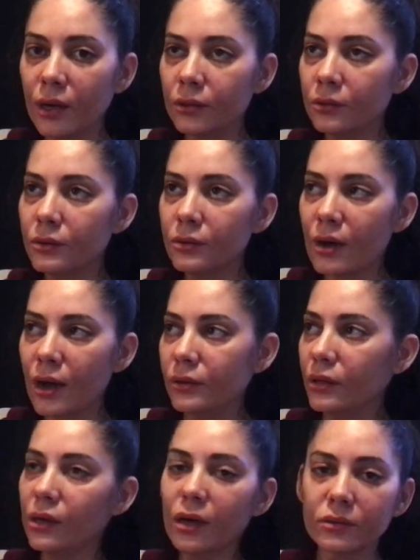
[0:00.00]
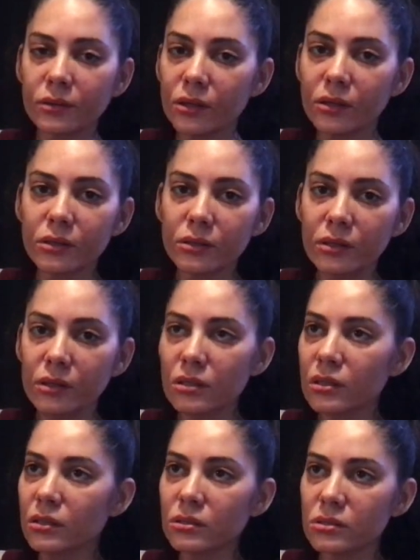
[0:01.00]
I don't know how he got there. He
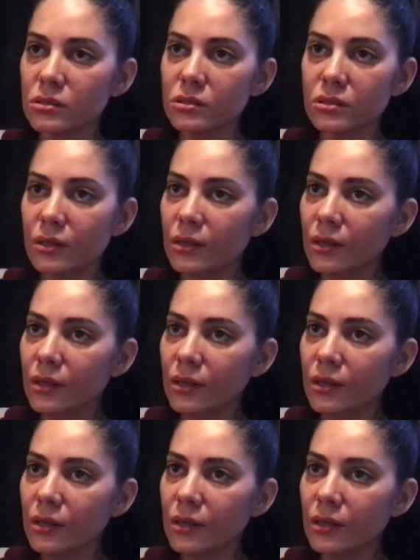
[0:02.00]
hitched,